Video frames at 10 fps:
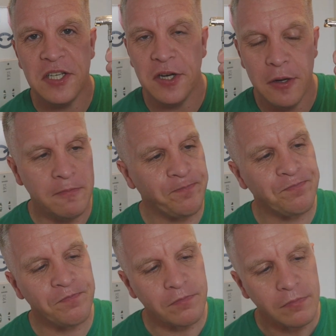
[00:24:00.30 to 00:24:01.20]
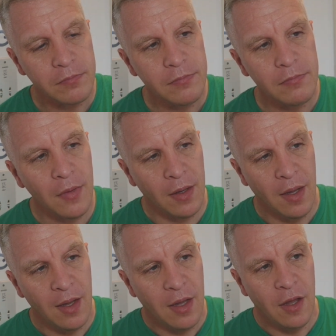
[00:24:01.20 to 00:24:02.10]
you know.
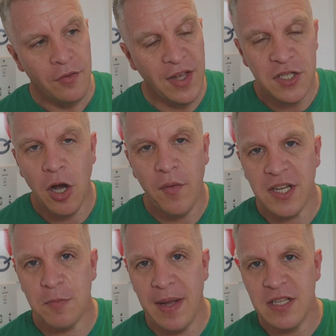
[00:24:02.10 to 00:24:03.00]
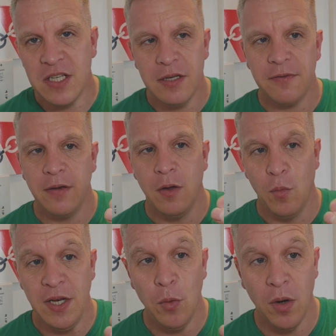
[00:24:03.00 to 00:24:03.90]
These are expensive
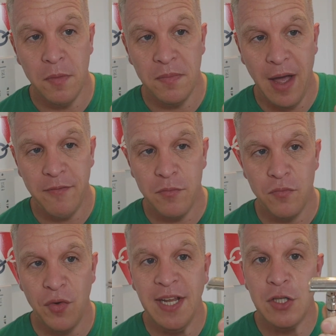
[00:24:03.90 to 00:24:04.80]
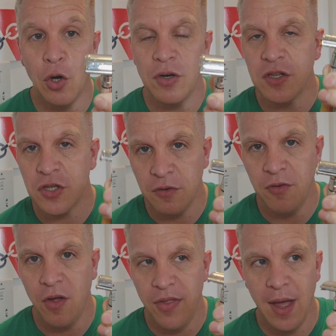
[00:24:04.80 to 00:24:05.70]
when you want to have them redone and stuff
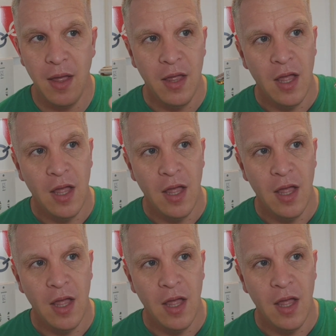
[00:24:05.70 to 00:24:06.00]
like that,